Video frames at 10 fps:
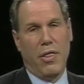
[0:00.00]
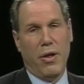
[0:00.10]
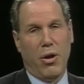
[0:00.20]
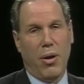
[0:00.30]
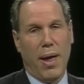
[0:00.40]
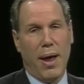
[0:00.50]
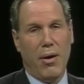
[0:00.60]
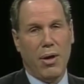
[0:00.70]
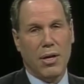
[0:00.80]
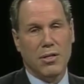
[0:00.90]
there are
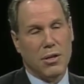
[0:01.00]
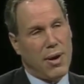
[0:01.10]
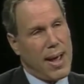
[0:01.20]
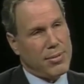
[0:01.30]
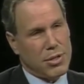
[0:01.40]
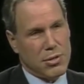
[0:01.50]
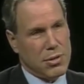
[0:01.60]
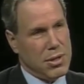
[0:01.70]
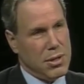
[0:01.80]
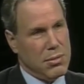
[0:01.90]
areas that are
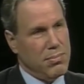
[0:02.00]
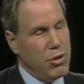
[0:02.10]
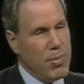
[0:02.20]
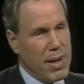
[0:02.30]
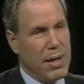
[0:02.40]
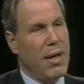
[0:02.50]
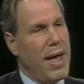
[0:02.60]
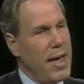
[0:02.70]
absolutely booming.